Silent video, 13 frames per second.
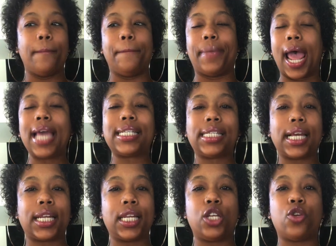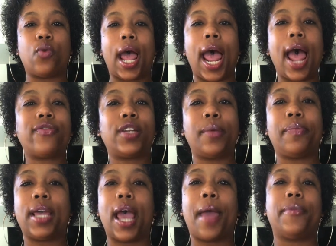basically, you have to
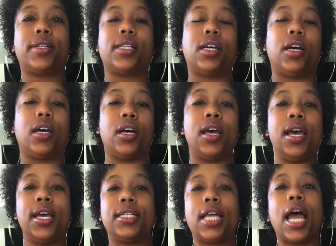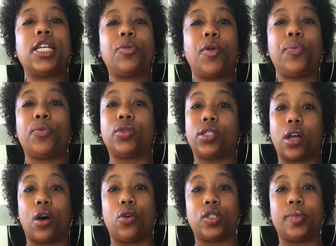be able to touch people's
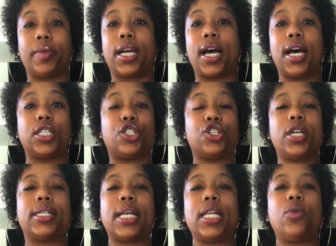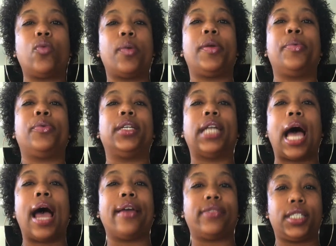souls, because you're dealing with people's
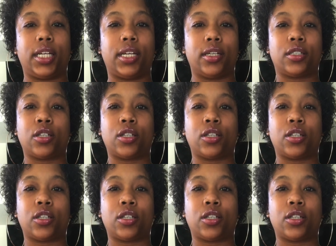lives here.